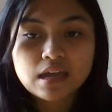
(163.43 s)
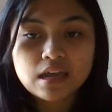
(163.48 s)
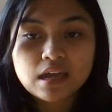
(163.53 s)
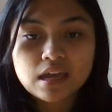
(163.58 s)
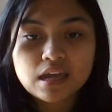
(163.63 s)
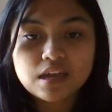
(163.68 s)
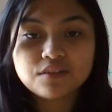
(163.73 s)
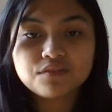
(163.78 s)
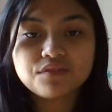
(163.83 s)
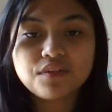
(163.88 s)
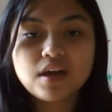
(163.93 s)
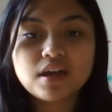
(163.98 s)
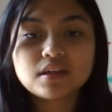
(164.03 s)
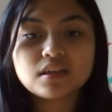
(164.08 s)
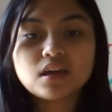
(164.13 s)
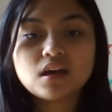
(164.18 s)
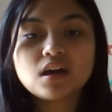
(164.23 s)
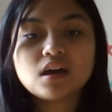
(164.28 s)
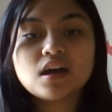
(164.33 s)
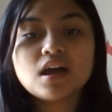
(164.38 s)
In fact,
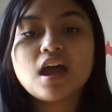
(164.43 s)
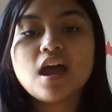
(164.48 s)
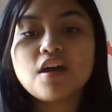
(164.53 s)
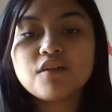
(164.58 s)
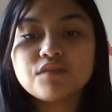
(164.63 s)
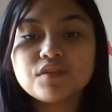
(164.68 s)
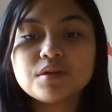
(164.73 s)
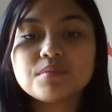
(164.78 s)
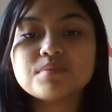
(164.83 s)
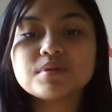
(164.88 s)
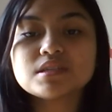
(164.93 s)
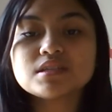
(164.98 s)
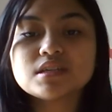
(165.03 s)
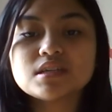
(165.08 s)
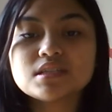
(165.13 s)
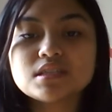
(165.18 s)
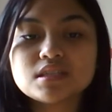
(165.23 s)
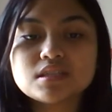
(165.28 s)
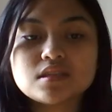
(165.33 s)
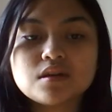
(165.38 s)
every
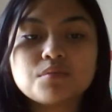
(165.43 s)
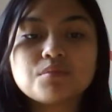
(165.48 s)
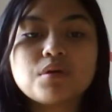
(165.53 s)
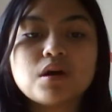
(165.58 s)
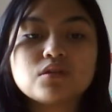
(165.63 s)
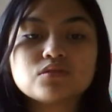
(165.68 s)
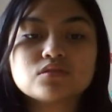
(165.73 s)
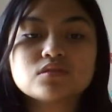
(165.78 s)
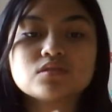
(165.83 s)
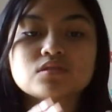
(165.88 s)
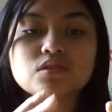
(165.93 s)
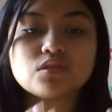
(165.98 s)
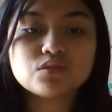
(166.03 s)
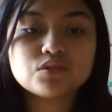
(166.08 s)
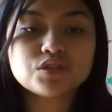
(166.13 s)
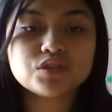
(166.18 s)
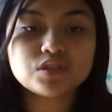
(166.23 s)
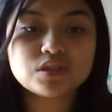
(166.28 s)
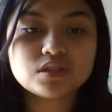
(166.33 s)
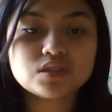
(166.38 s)
business is about
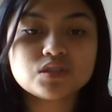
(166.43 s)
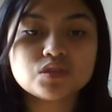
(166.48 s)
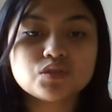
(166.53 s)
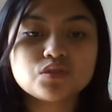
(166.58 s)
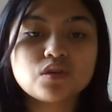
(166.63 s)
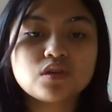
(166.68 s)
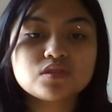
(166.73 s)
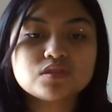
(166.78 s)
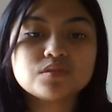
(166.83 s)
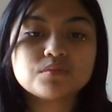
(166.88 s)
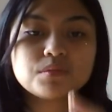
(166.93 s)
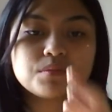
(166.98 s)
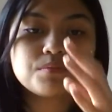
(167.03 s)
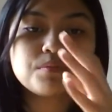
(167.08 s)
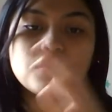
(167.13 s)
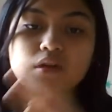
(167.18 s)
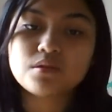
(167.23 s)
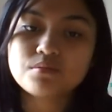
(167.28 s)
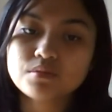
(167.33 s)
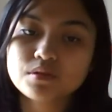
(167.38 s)
solutions to customer
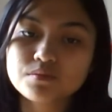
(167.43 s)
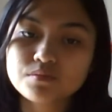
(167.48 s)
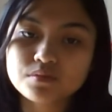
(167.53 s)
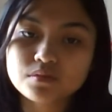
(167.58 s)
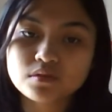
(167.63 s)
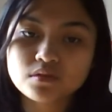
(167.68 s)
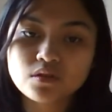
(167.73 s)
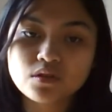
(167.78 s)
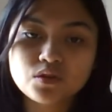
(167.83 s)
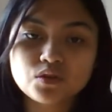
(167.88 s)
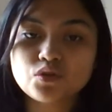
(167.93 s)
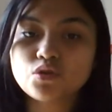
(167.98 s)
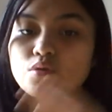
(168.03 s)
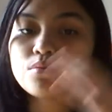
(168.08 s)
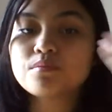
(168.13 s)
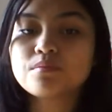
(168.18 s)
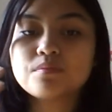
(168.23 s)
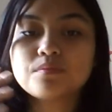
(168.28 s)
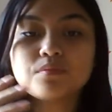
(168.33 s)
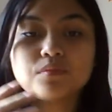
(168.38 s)
problems.
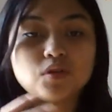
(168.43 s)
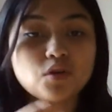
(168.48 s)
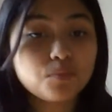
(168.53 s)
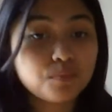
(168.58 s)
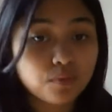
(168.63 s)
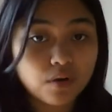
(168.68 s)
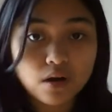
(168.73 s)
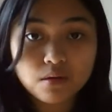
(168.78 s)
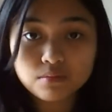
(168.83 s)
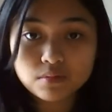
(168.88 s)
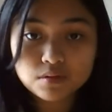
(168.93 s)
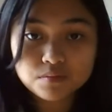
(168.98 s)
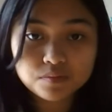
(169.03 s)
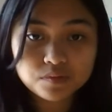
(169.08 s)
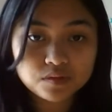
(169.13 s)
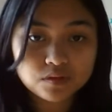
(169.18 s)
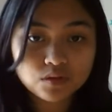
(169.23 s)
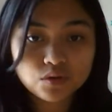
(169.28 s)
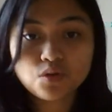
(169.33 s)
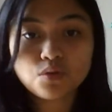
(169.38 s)
No
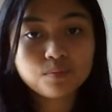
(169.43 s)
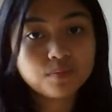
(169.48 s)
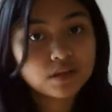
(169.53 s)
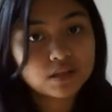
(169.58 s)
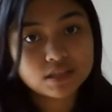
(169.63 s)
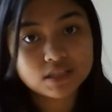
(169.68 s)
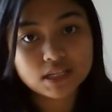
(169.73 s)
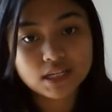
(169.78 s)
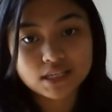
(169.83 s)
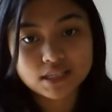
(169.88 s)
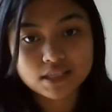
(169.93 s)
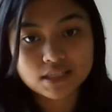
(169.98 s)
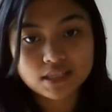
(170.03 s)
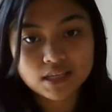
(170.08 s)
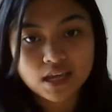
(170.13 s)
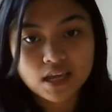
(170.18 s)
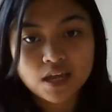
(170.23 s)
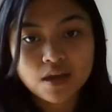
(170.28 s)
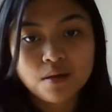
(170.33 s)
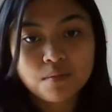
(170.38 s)
problems, no business.
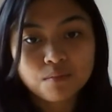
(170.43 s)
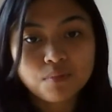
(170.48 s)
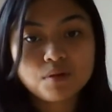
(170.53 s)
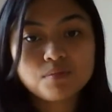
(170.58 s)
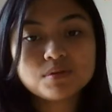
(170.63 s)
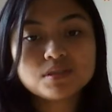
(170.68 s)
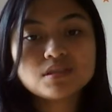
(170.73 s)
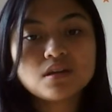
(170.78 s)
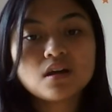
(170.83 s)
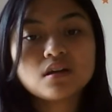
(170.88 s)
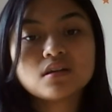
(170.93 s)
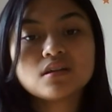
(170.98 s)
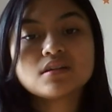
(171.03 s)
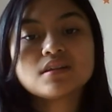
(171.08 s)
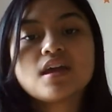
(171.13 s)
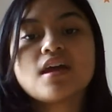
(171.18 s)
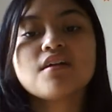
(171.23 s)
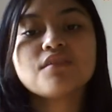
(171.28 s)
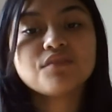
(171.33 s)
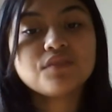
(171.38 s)
Problems are an
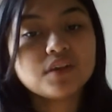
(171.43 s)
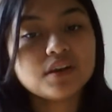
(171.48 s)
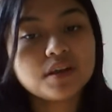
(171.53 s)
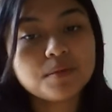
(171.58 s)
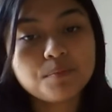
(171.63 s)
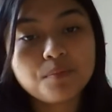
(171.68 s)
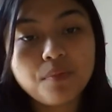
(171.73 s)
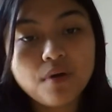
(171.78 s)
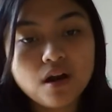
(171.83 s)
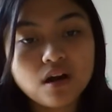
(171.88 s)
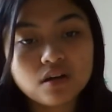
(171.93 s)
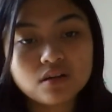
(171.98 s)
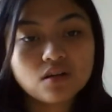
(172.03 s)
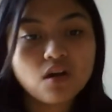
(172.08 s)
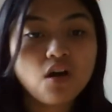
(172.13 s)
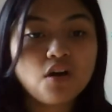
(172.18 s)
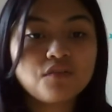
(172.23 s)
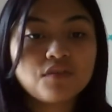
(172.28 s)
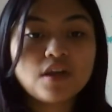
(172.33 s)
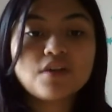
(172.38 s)
everyday part
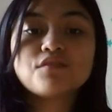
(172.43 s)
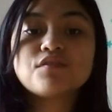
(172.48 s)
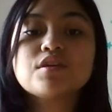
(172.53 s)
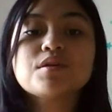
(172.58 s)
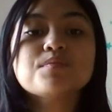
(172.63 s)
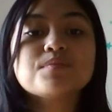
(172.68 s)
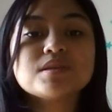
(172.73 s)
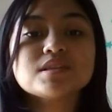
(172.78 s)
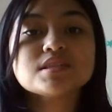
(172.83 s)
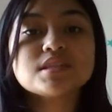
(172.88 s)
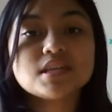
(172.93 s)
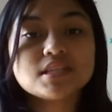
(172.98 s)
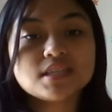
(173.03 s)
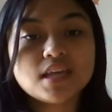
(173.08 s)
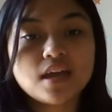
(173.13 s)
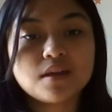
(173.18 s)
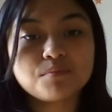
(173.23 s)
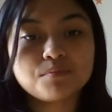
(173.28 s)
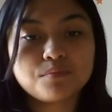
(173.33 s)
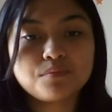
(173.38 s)
of every business
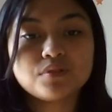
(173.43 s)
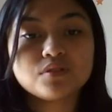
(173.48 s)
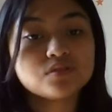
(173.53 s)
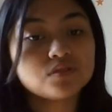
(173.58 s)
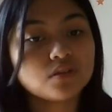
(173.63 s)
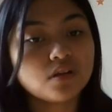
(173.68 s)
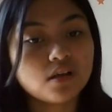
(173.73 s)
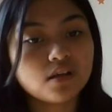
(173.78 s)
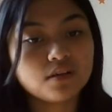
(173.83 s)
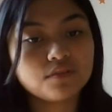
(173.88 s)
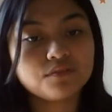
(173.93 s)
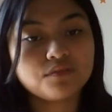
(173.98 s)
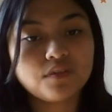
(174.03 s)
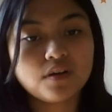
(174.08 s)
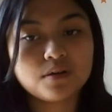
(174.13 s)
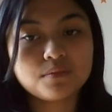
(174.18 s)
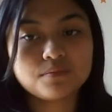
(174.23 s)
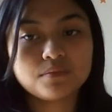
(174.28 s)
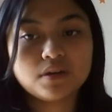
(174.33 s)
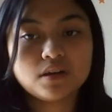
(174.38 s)
and personal
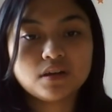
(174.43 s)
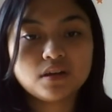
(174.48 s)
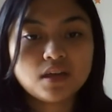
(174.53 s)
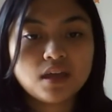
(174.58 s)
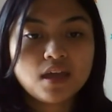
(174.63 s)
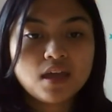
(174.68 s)
environment.